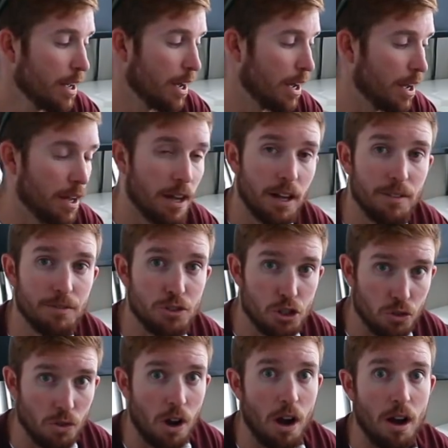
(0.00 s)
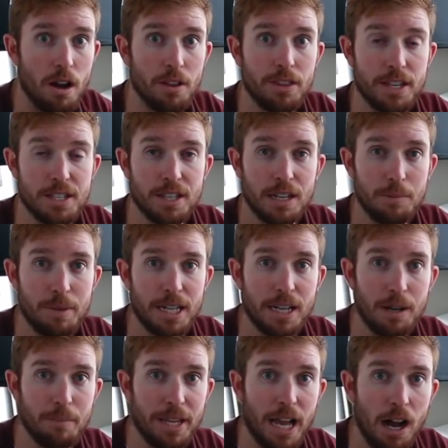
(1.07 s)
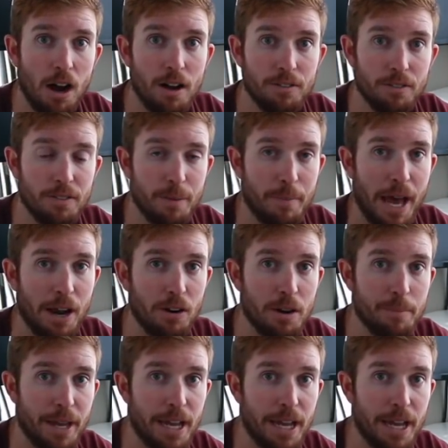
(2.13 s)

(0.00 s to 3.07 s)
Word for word: uh, of draw that's going to be coming off of the battery